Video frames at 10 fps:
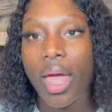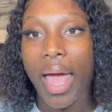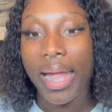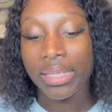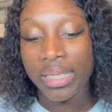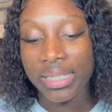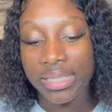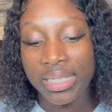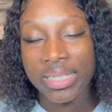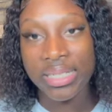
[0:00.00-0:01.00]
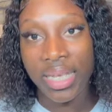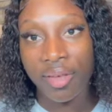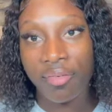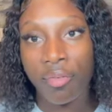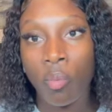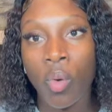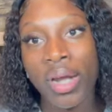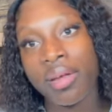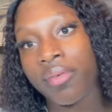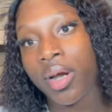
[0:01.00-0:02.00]
And this is if
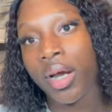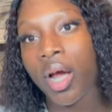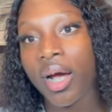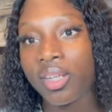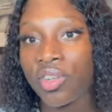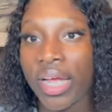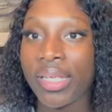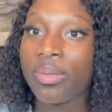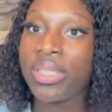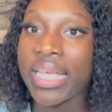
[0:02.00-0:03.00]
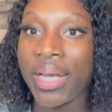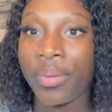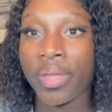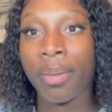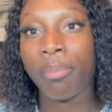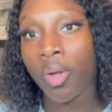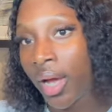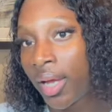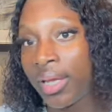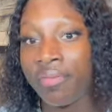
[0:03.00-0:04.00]
whatever contract you sign with the
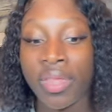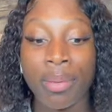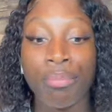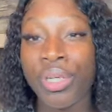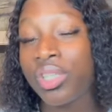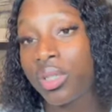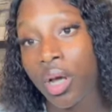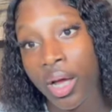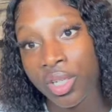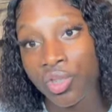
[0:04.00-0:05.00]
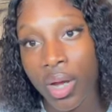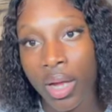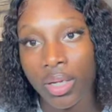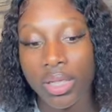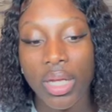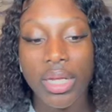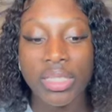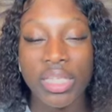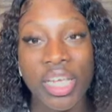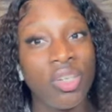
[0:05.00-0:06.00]
employer, if they breach the contract,
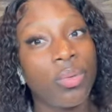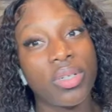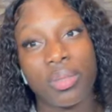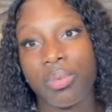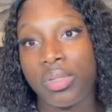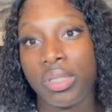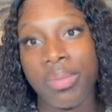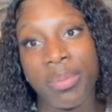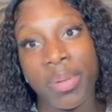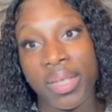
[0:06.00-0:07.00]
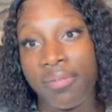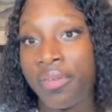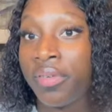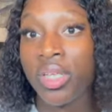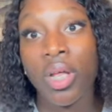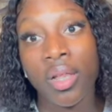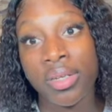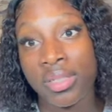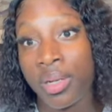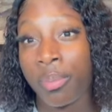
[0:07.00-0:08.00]
saying you were supposed to be paid
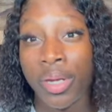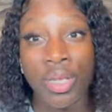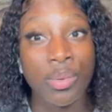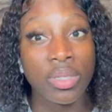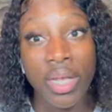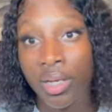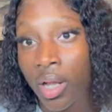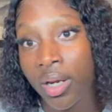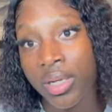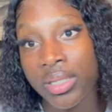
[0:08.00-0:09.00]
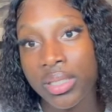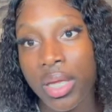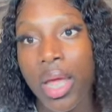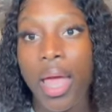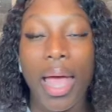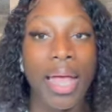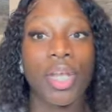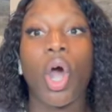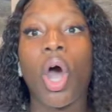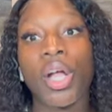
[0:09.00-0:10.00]
$15, they're paying you $10,
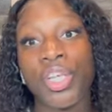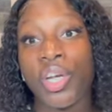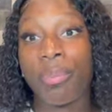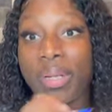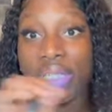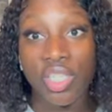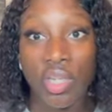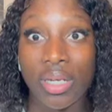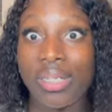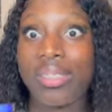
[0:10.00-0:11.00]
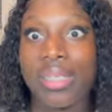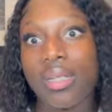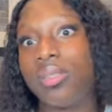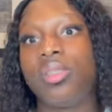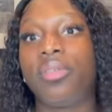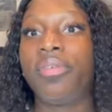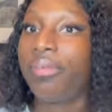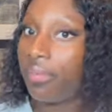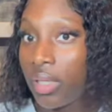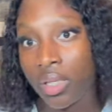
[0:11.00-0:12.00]
and on your petition it says
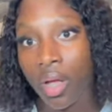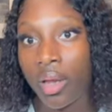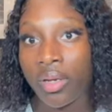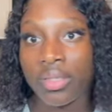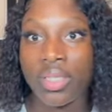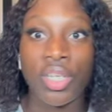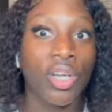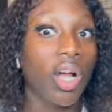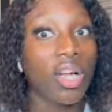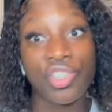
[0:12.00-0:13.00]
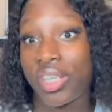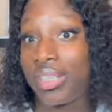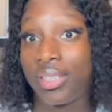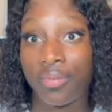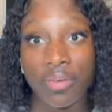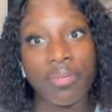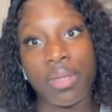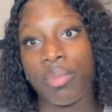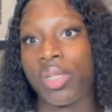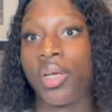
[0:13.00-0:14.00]
$15, in your contract it says
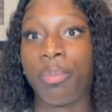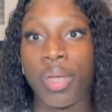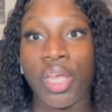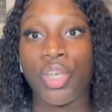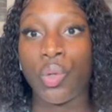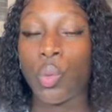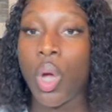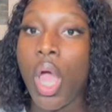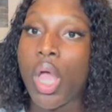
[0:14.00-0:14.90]
$15, but they're paying you